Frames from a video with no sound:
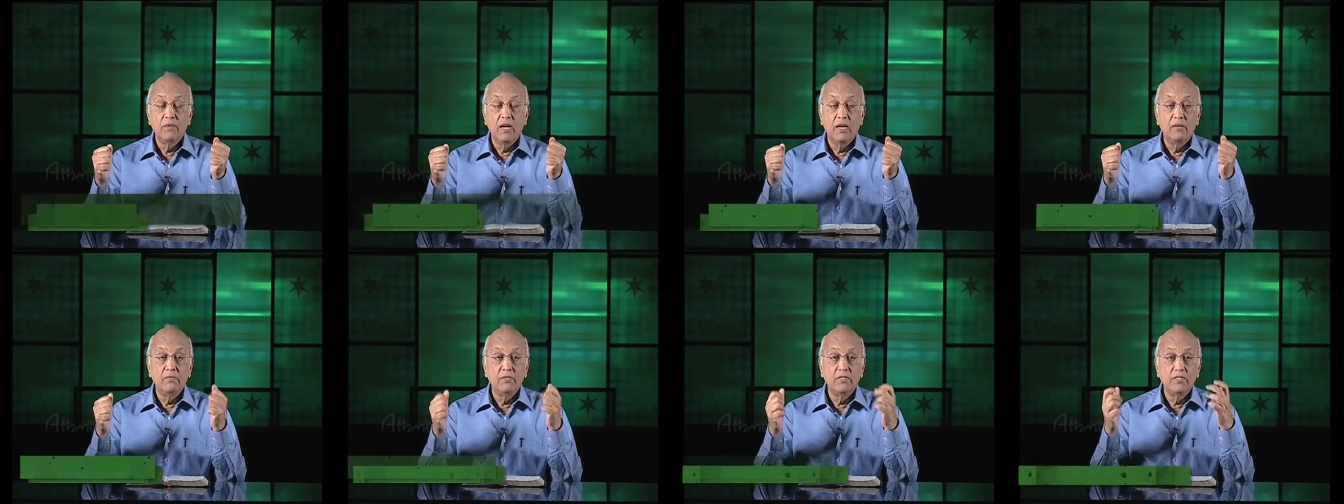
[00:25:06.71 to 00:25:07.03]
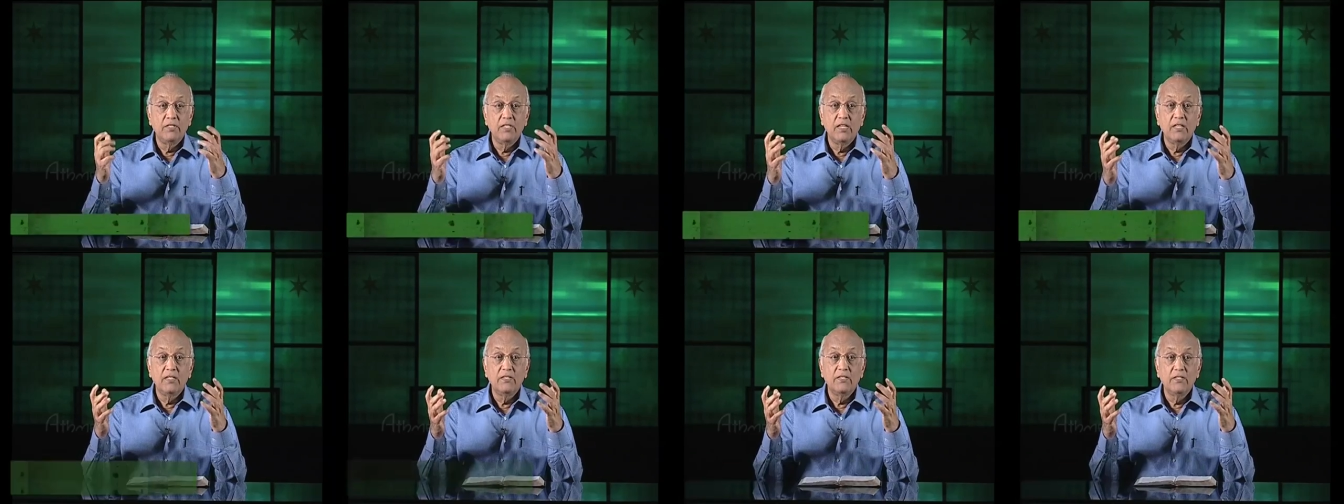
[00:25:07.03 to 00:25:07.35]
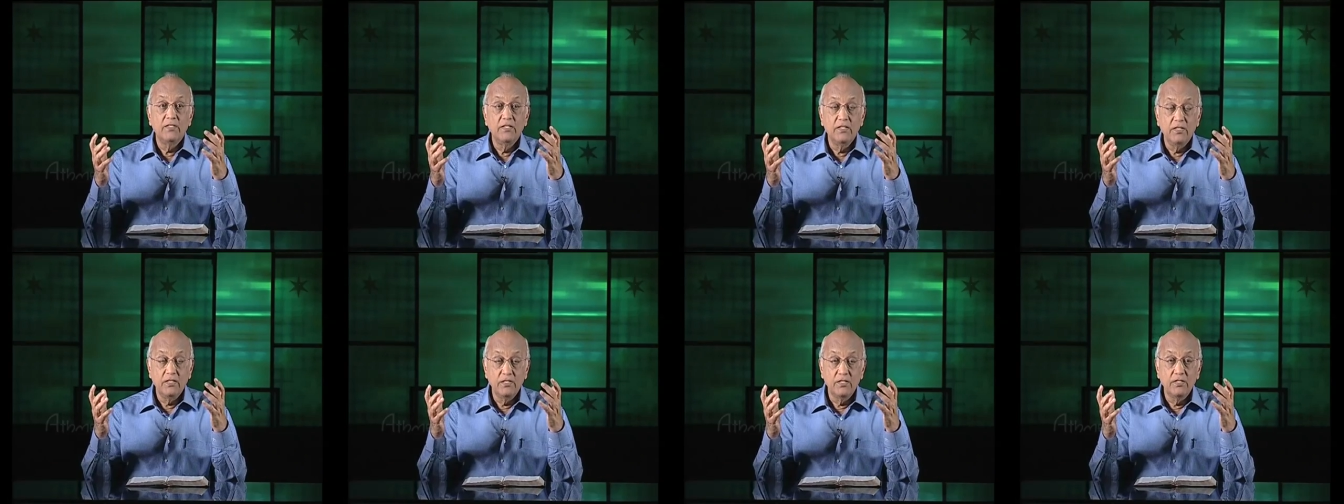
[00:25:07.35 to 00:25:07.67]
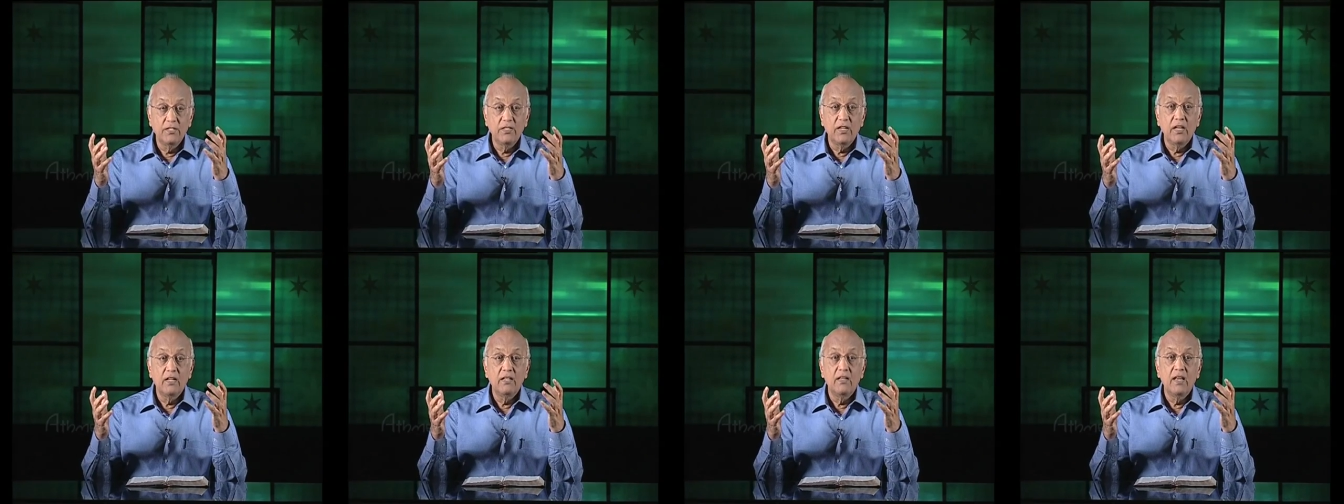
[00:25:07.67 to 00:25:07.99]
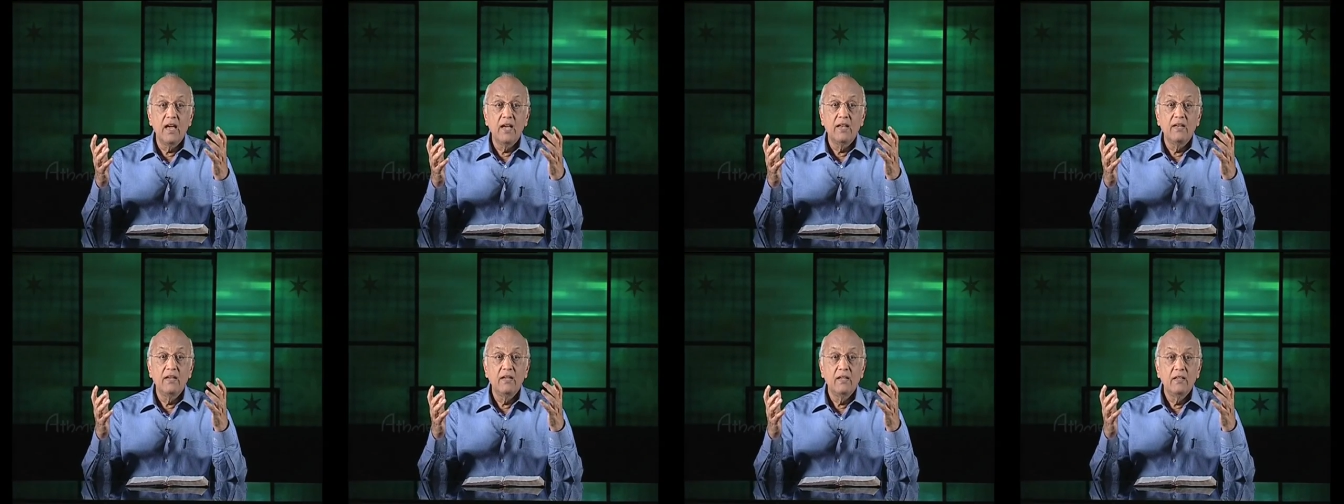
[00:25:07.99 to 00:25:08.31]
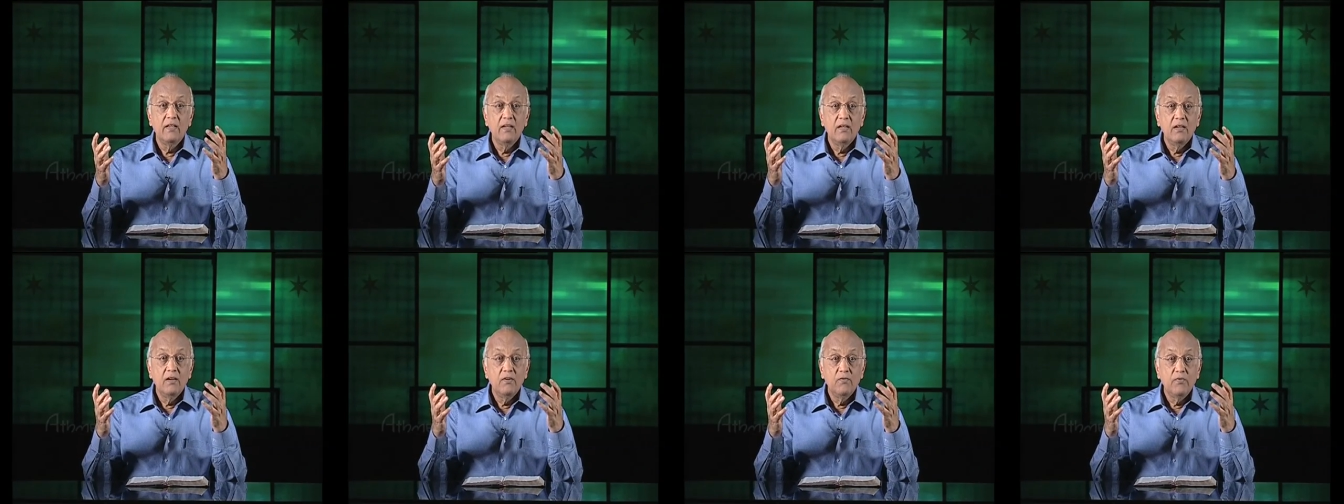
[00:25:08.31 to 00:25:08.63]
The Bible says, Jesus said that
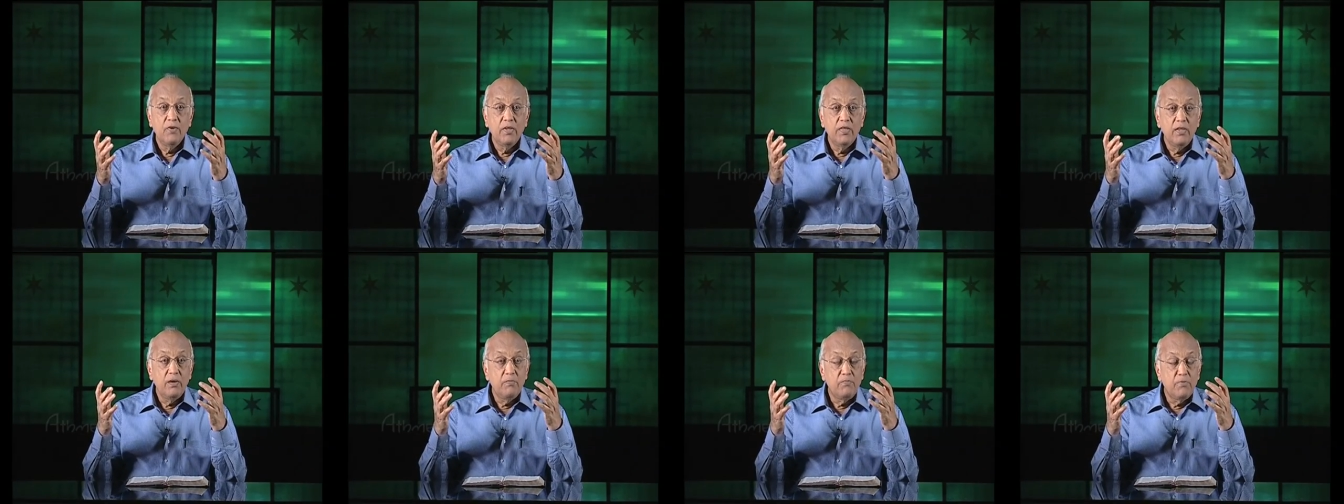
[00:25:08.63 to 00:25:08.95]
when